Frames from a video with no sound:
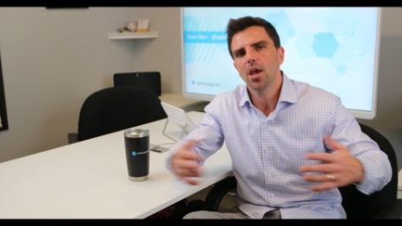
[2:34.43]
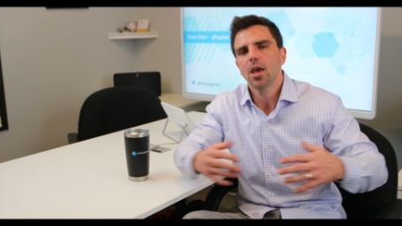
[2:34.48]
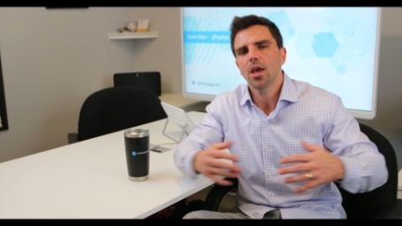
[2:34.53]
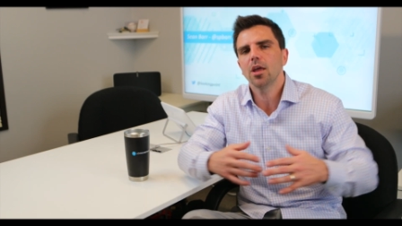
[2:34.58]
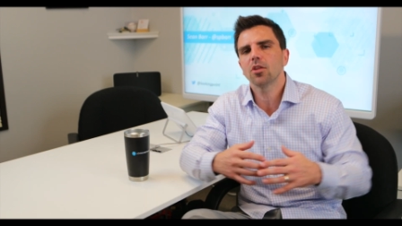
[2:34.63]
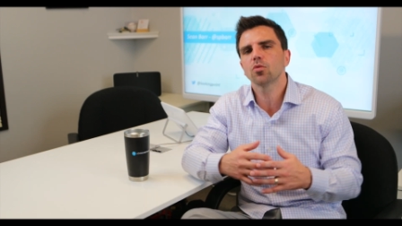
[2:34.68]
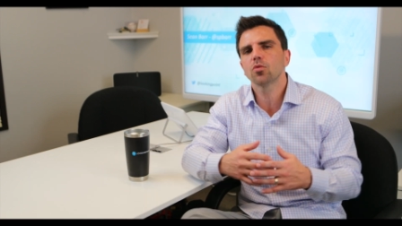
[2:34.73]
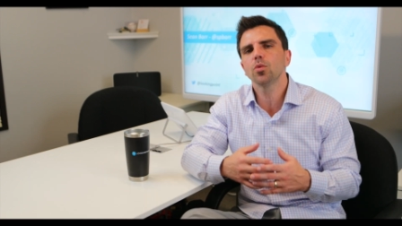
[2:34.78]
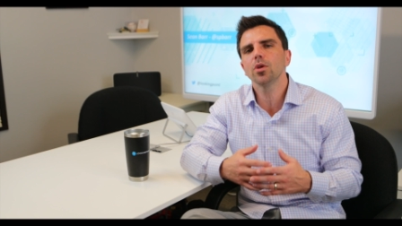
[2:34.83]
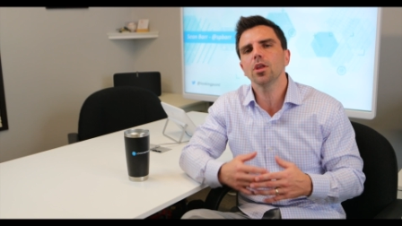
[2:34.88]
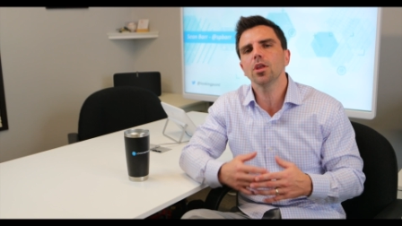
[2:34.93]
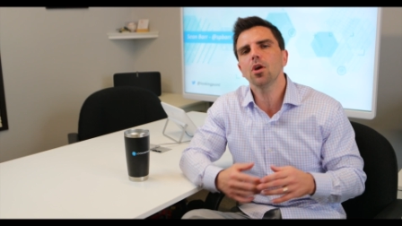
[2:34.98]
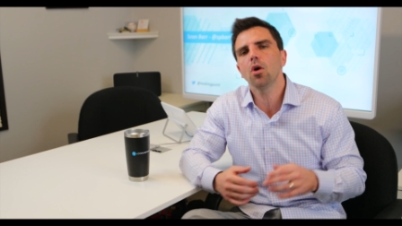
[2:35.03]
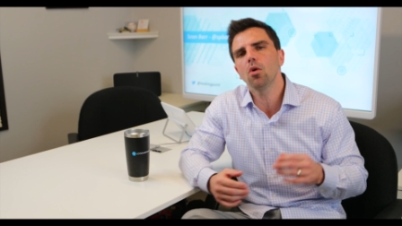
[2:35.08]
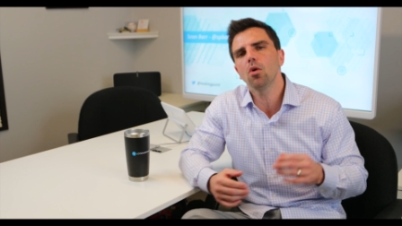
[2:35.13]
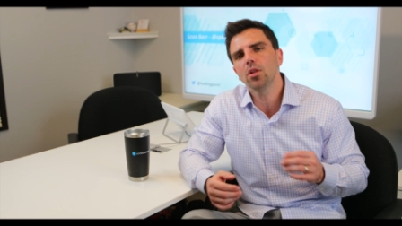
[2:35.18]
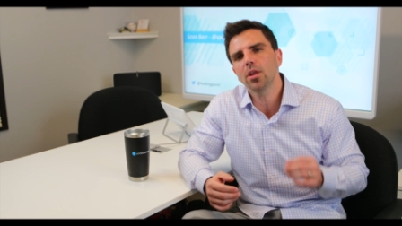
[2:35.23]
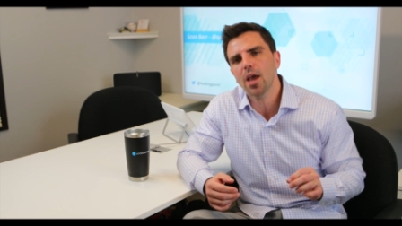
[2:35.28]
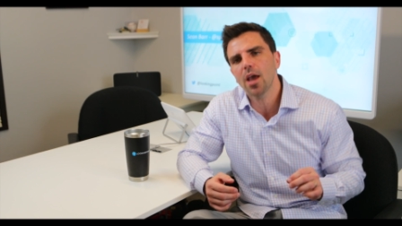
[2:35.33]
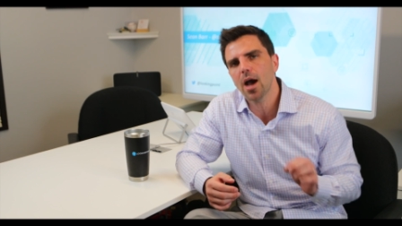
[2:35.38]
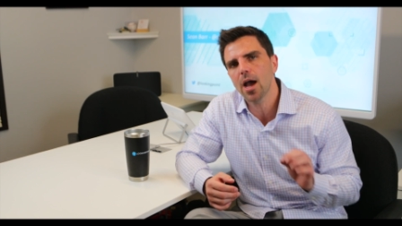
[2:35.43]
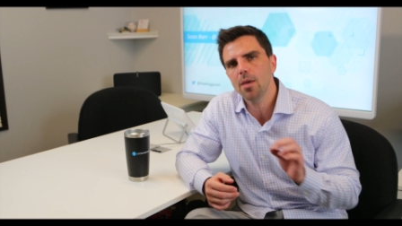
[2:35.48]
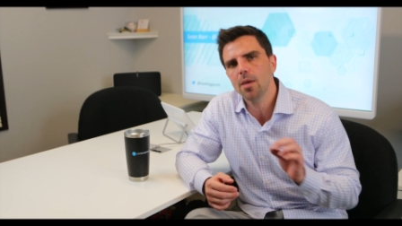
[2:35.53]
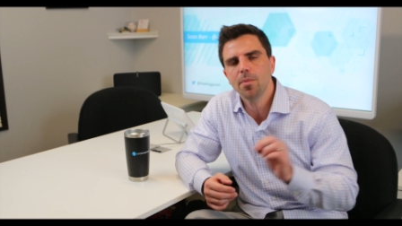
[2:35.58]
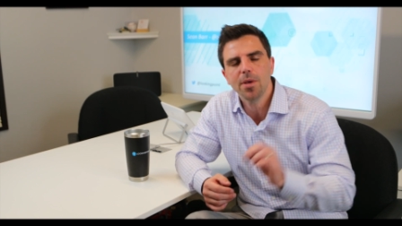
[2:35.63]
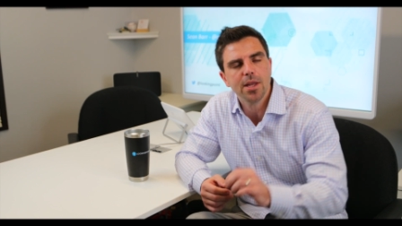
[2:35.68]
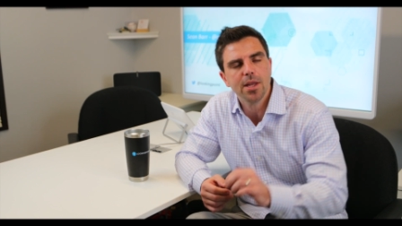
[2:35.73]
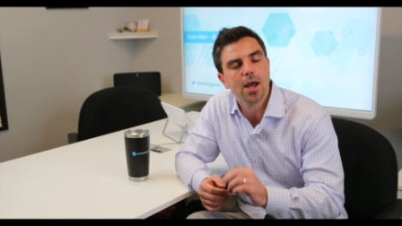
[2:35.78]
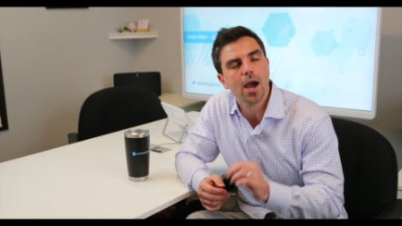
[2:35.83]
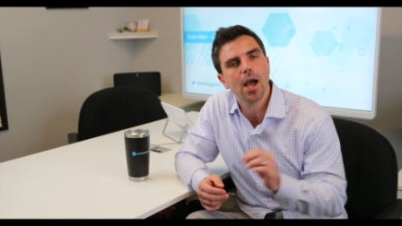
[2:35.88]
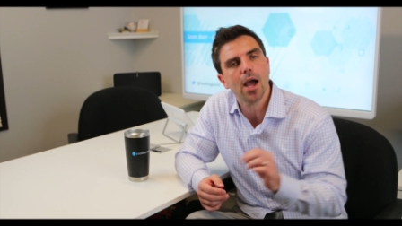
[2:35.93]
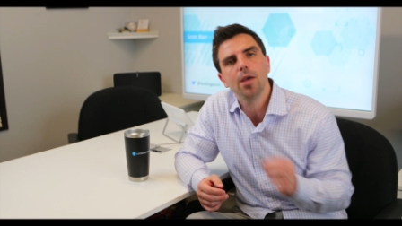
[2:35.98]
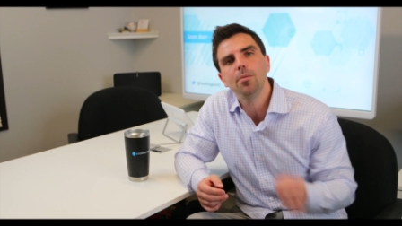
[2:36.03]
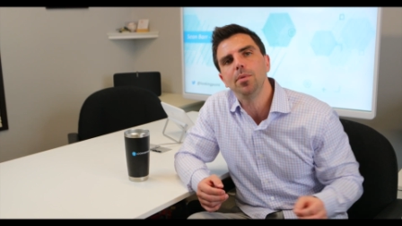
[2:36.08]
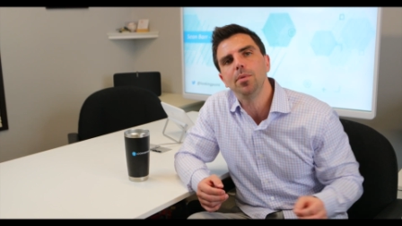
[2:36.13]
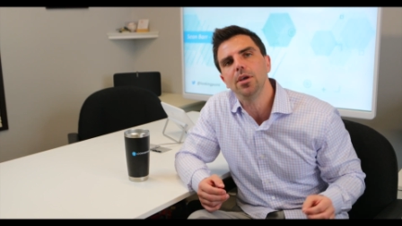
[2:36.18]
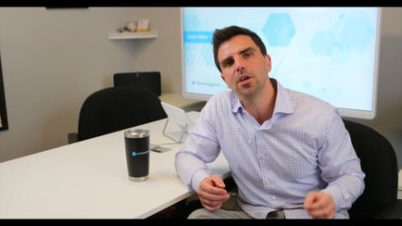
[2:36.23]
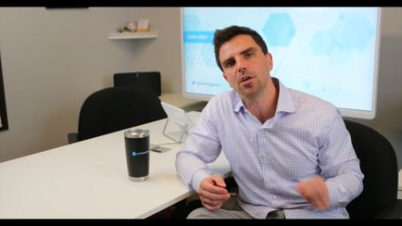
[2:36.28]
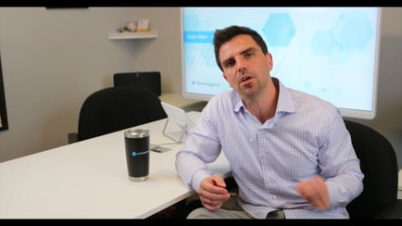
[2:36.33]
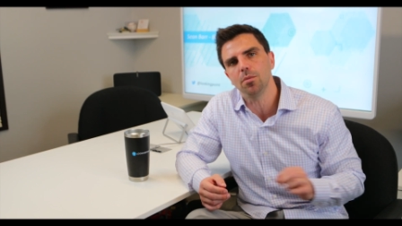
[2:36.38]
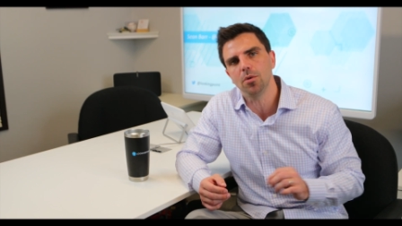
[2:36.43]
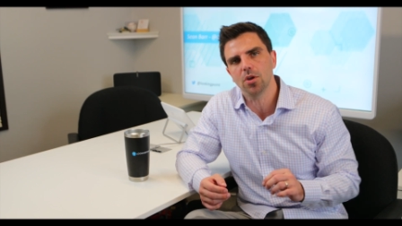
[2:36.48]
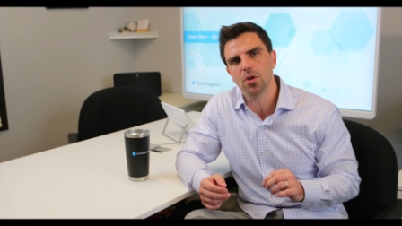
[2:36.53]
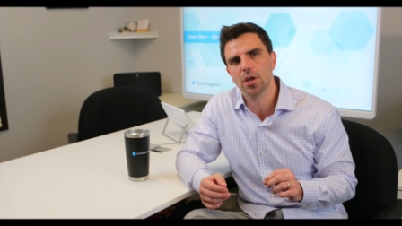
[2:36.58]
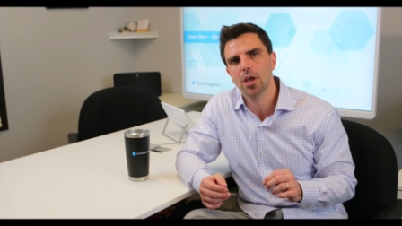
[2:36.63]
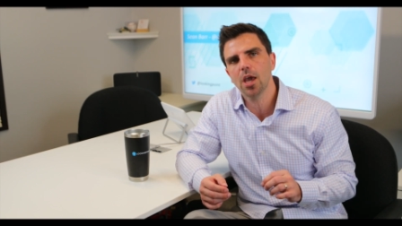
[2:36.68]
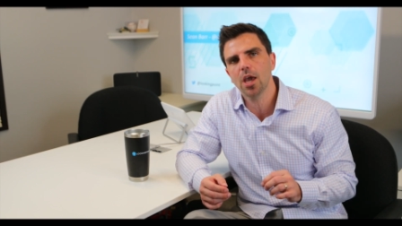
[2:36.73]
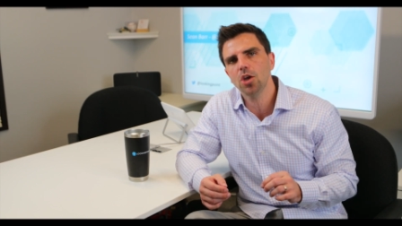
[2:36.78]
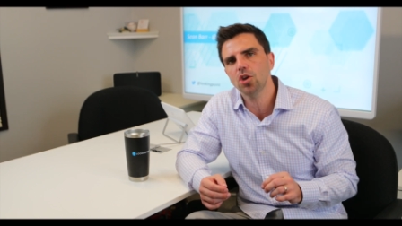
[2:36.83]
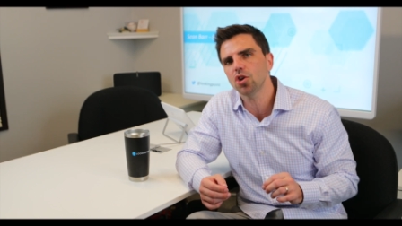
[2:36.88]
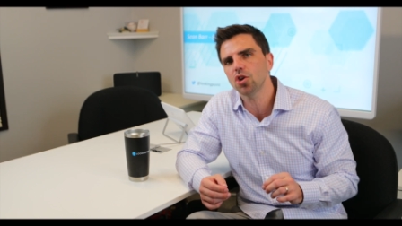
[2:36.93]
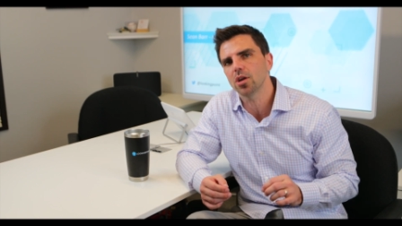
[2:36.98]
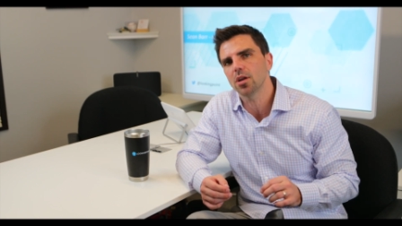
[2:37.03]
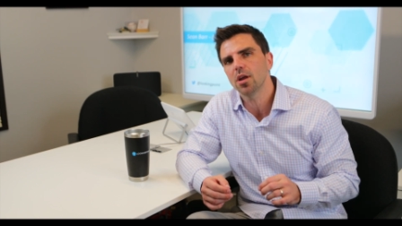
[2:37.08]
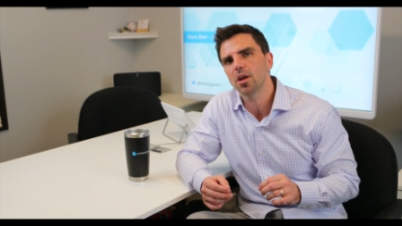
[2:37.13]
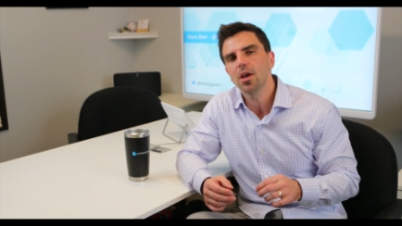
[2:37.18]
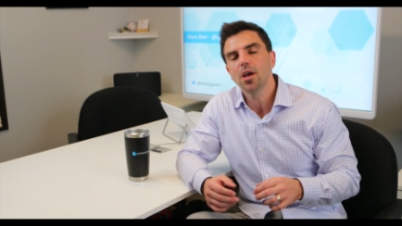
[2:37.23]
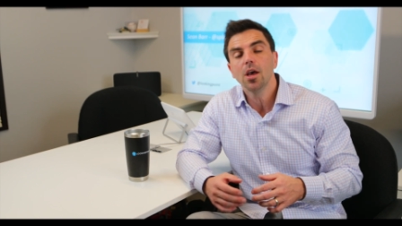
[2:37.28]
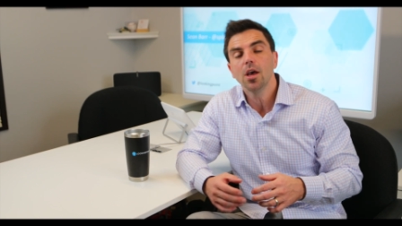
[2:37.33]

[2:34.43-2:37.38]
It's really only IP to IP communication.